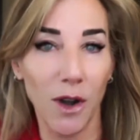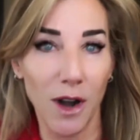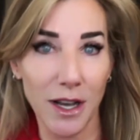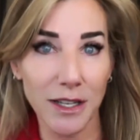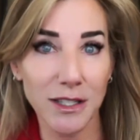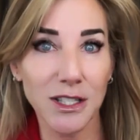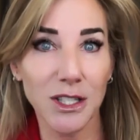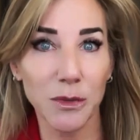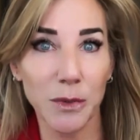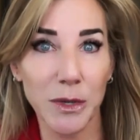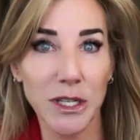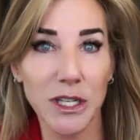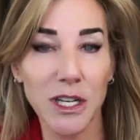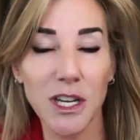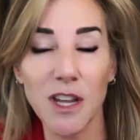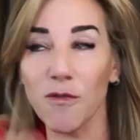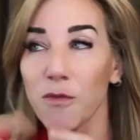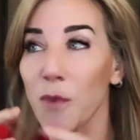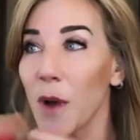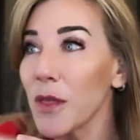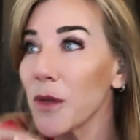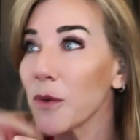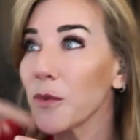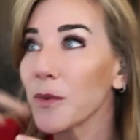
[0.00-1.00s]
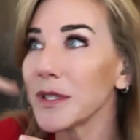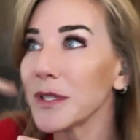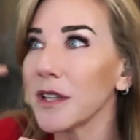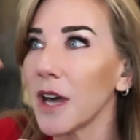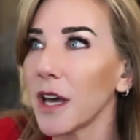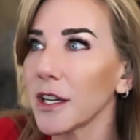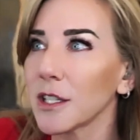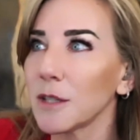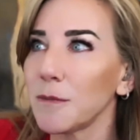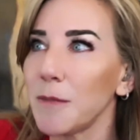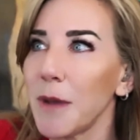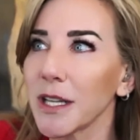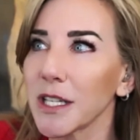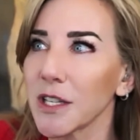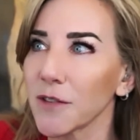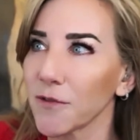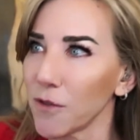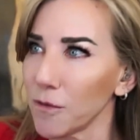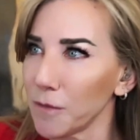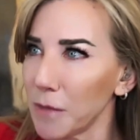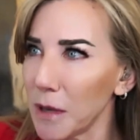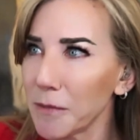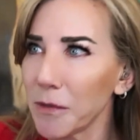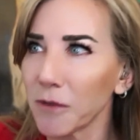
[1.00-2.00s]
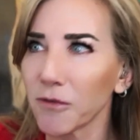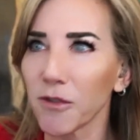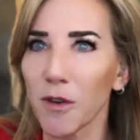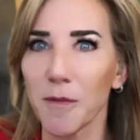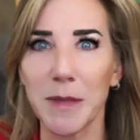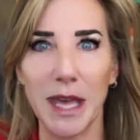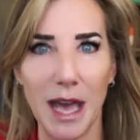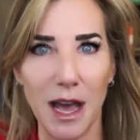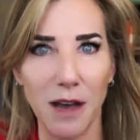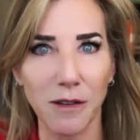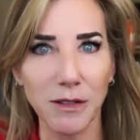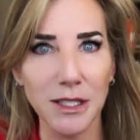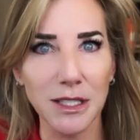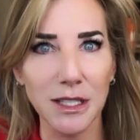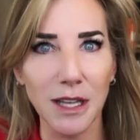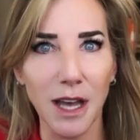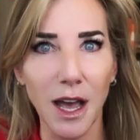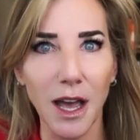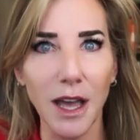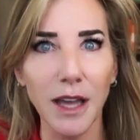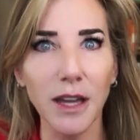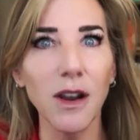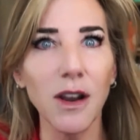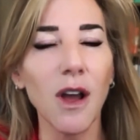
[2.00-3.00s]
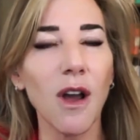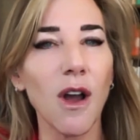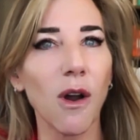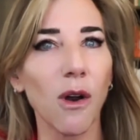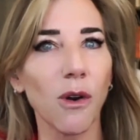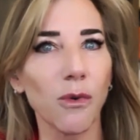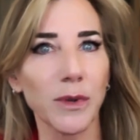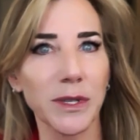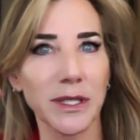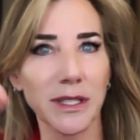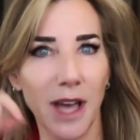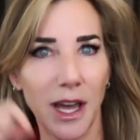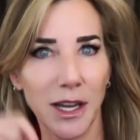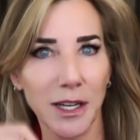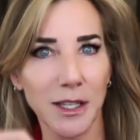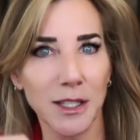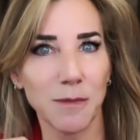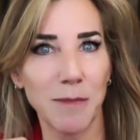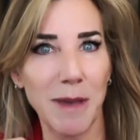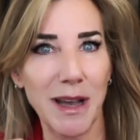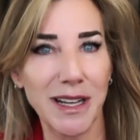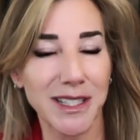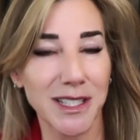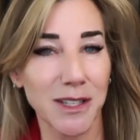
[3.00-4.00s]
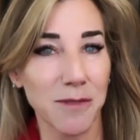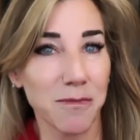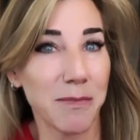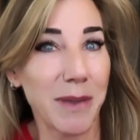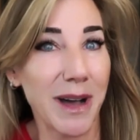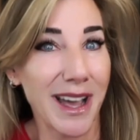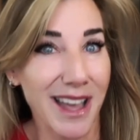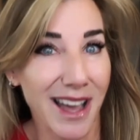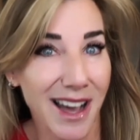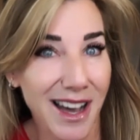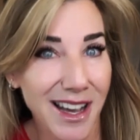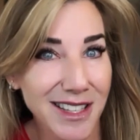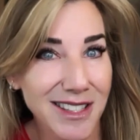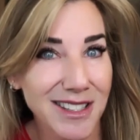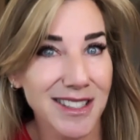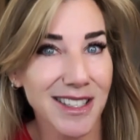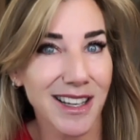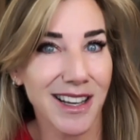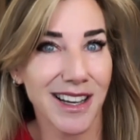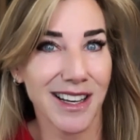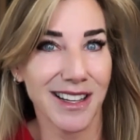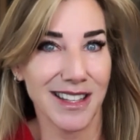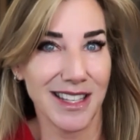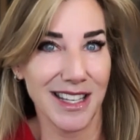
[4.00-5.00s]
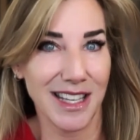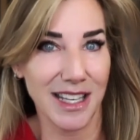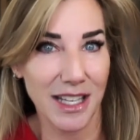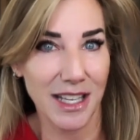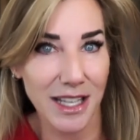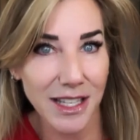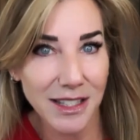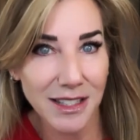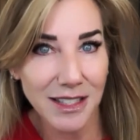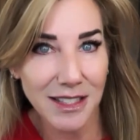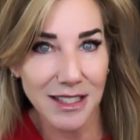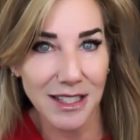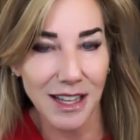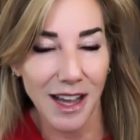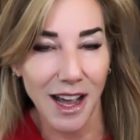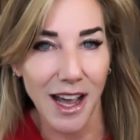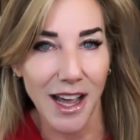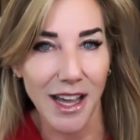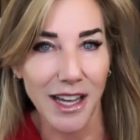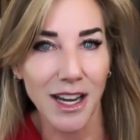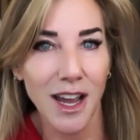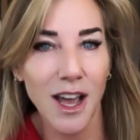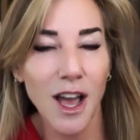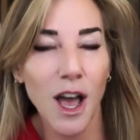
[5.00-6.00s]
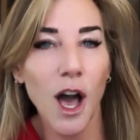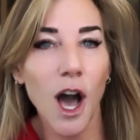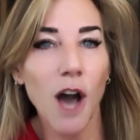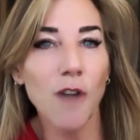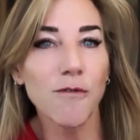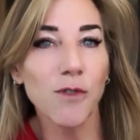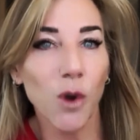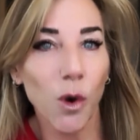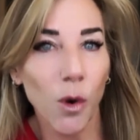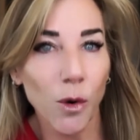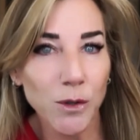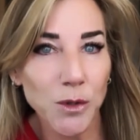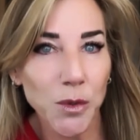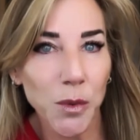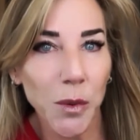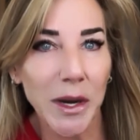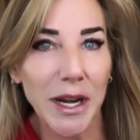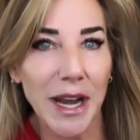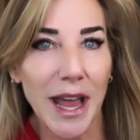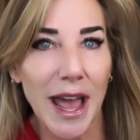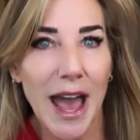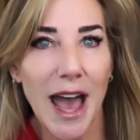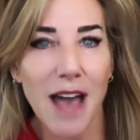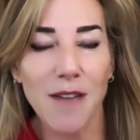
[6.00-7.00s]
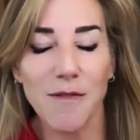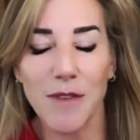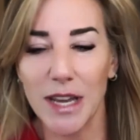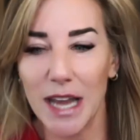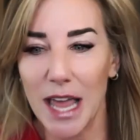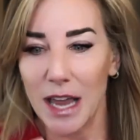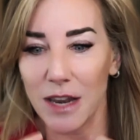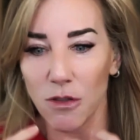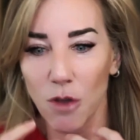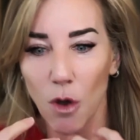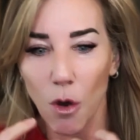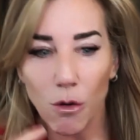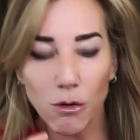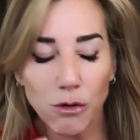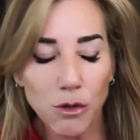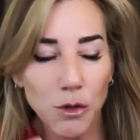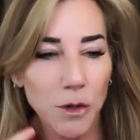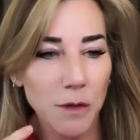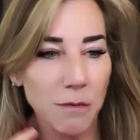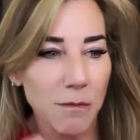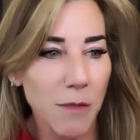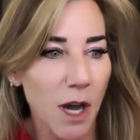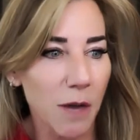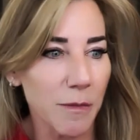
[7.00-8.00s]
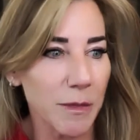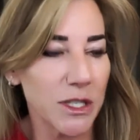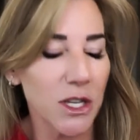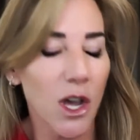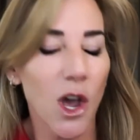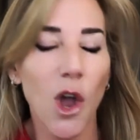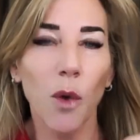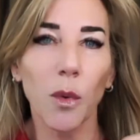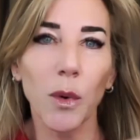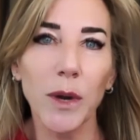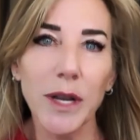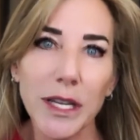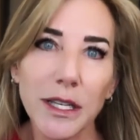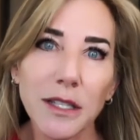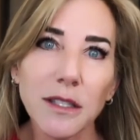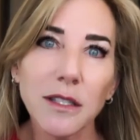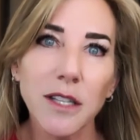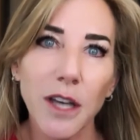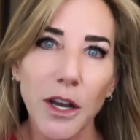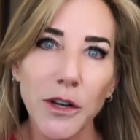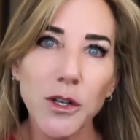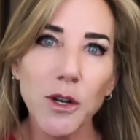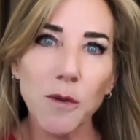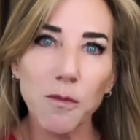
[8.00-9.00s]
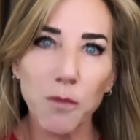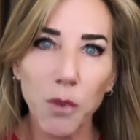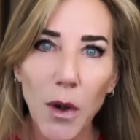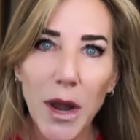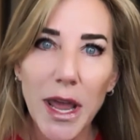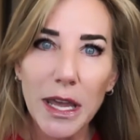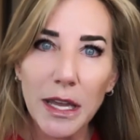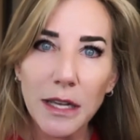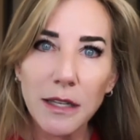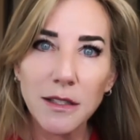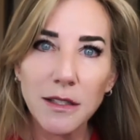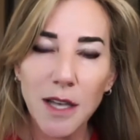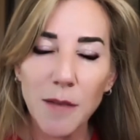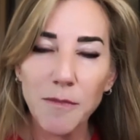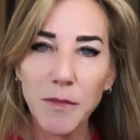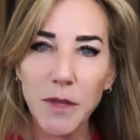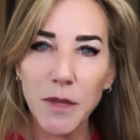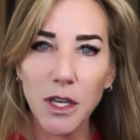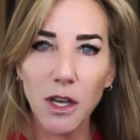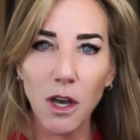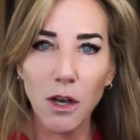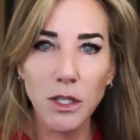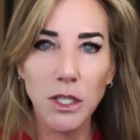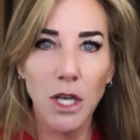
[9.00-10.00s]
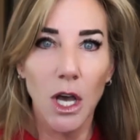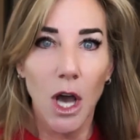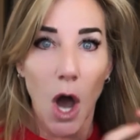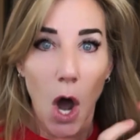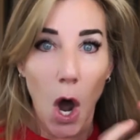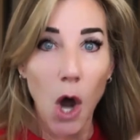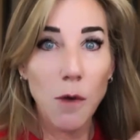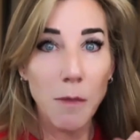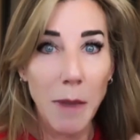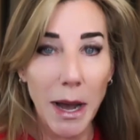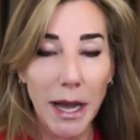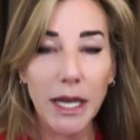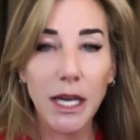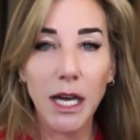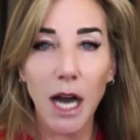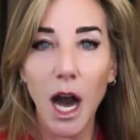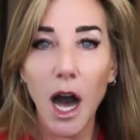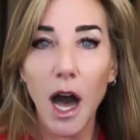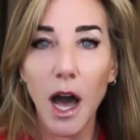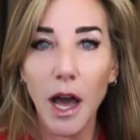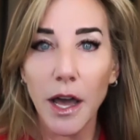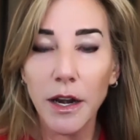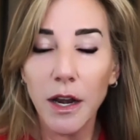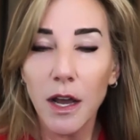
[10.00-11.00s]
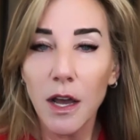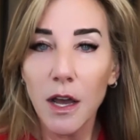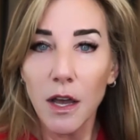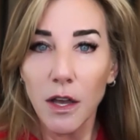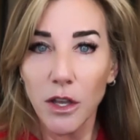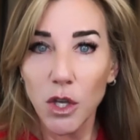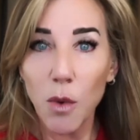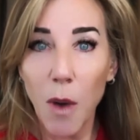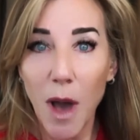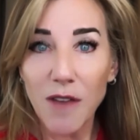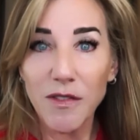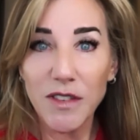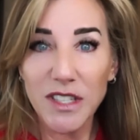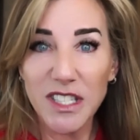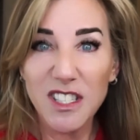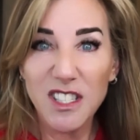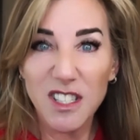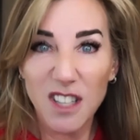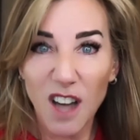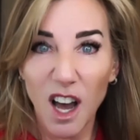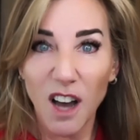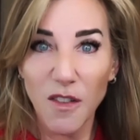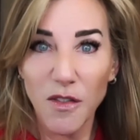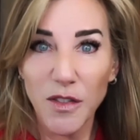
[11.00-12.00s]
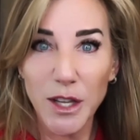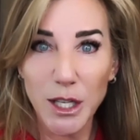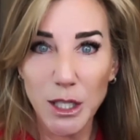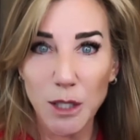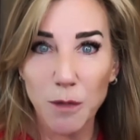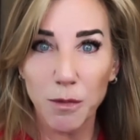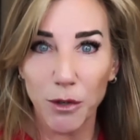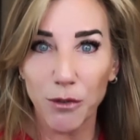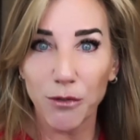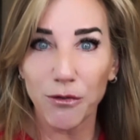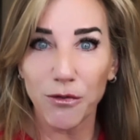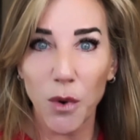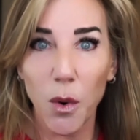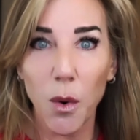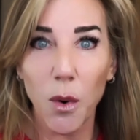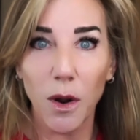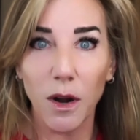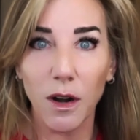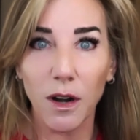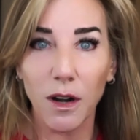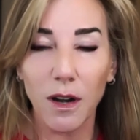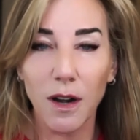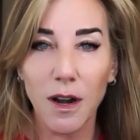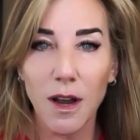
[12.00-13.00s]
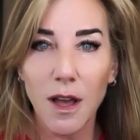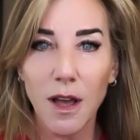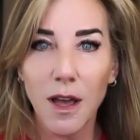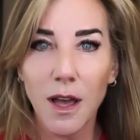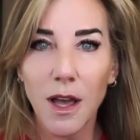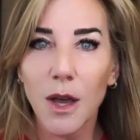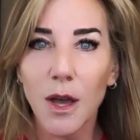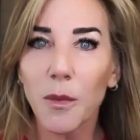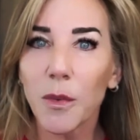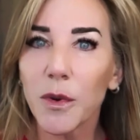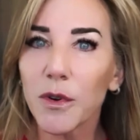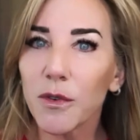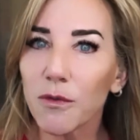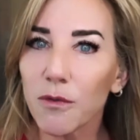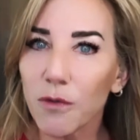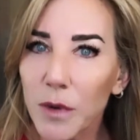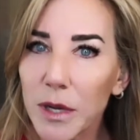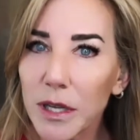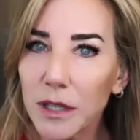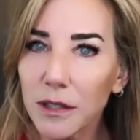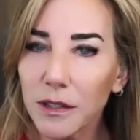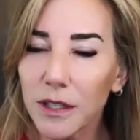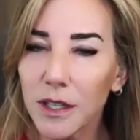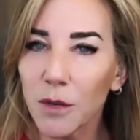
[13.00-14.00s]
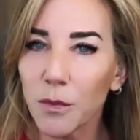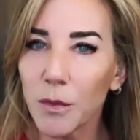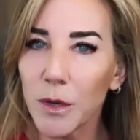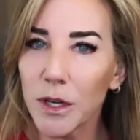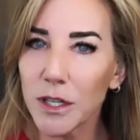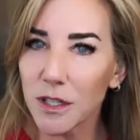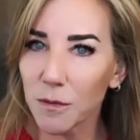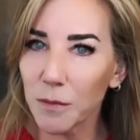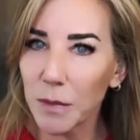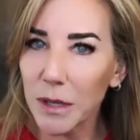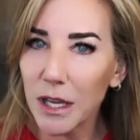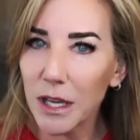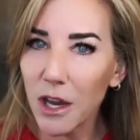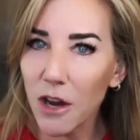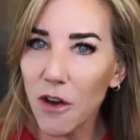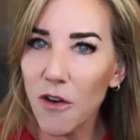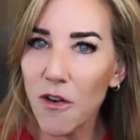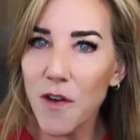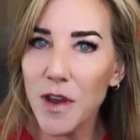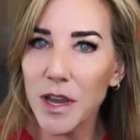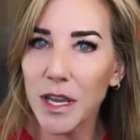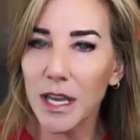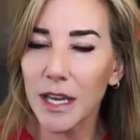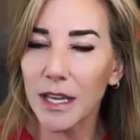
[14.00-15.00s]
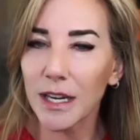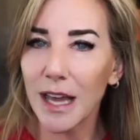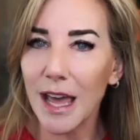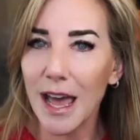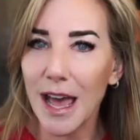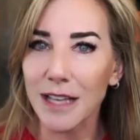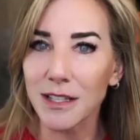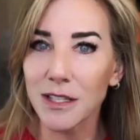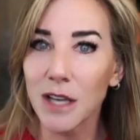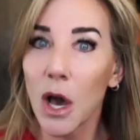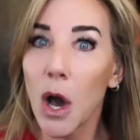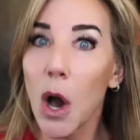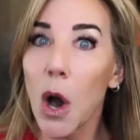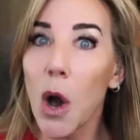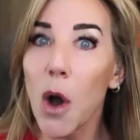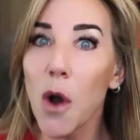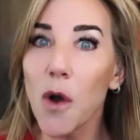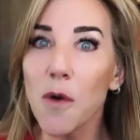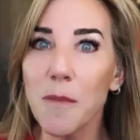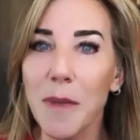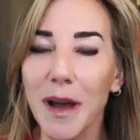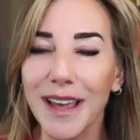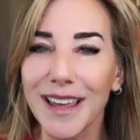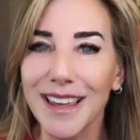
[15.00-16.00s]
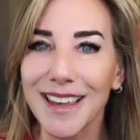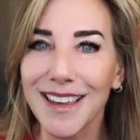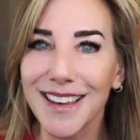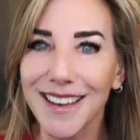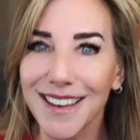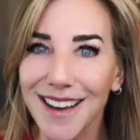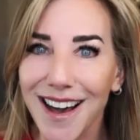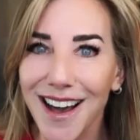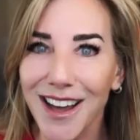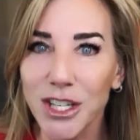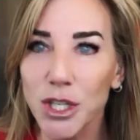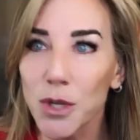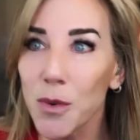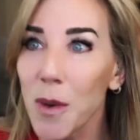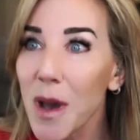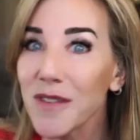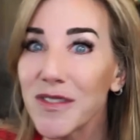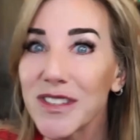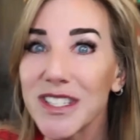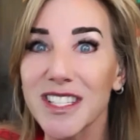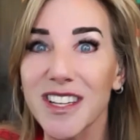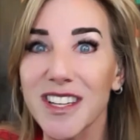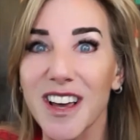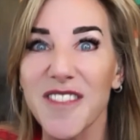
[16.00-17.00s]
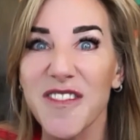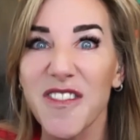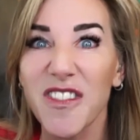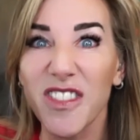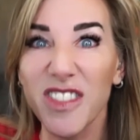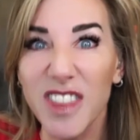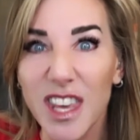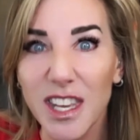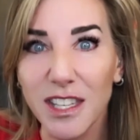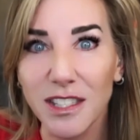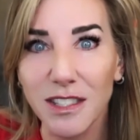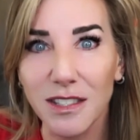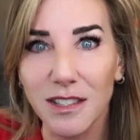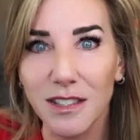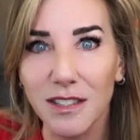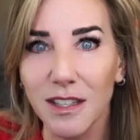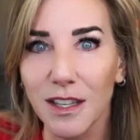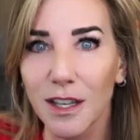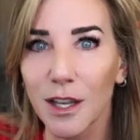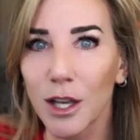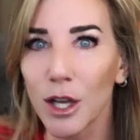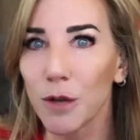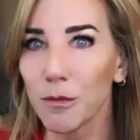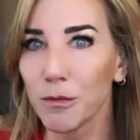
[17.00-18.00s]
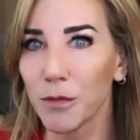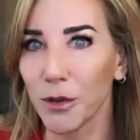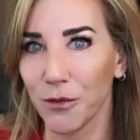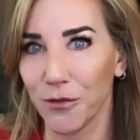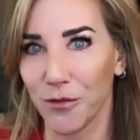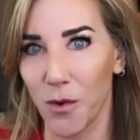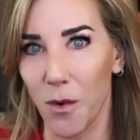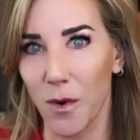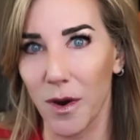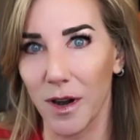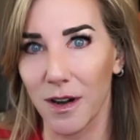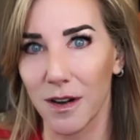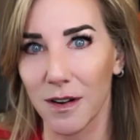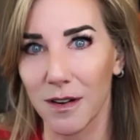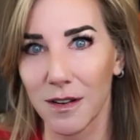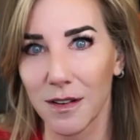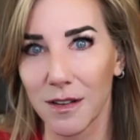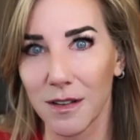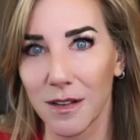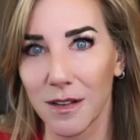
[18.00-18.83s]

us to achieve, whether it was not expected from people from the outside or was not expected by us on the inside. Of course, we're going to have it. And those are the moments where inside your brain, something goes, Oh my God, you haven't done this before. When really we should be hearing it as, Oh my God, you haven't done this before.